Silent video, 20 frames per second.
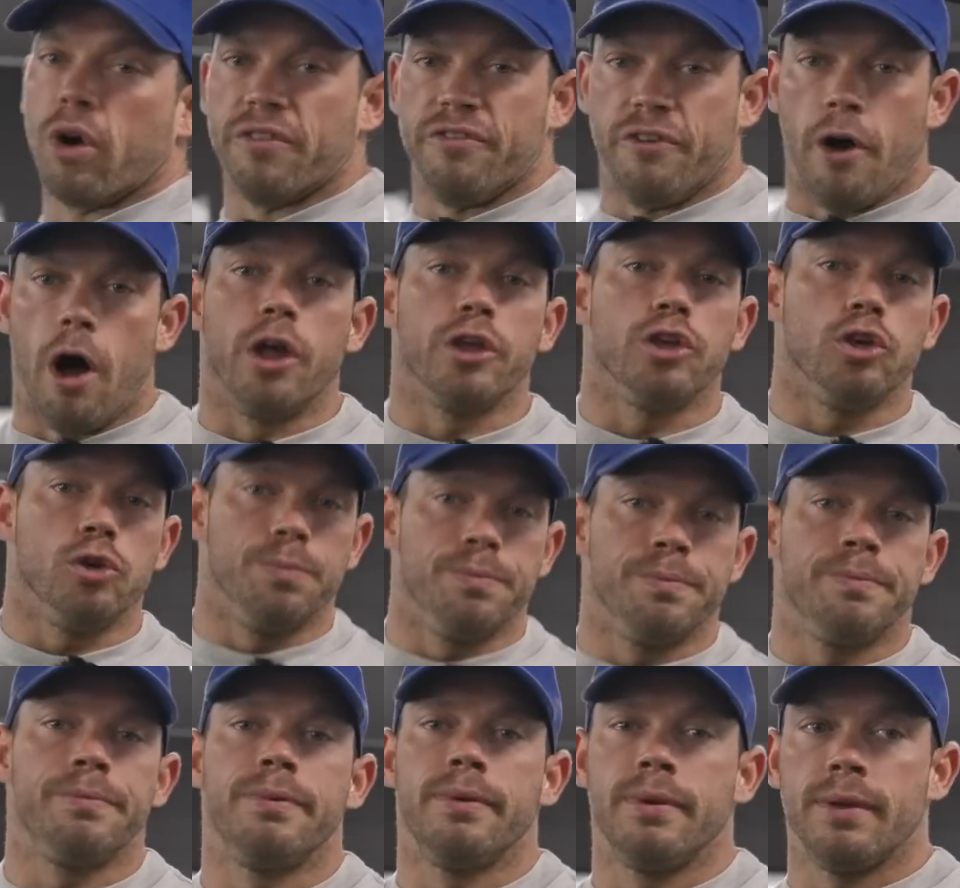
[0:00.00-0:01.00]
volume
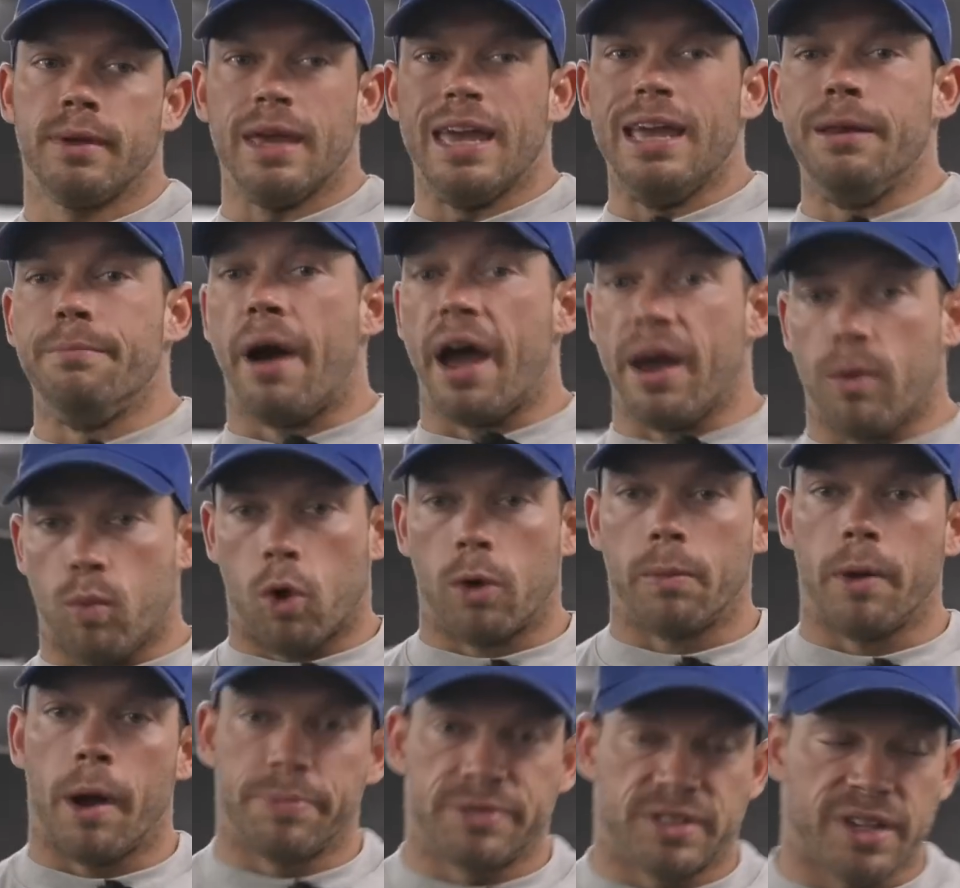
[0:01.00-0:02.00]
in my
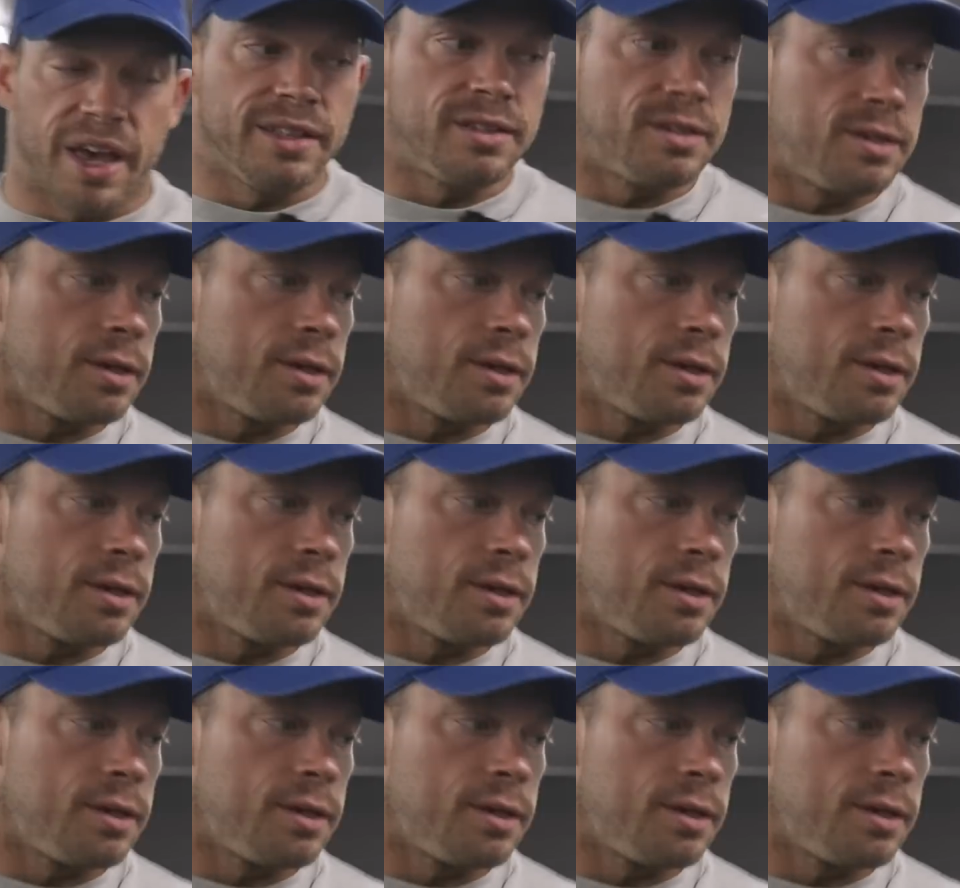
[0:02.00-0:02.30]
warm-up sets.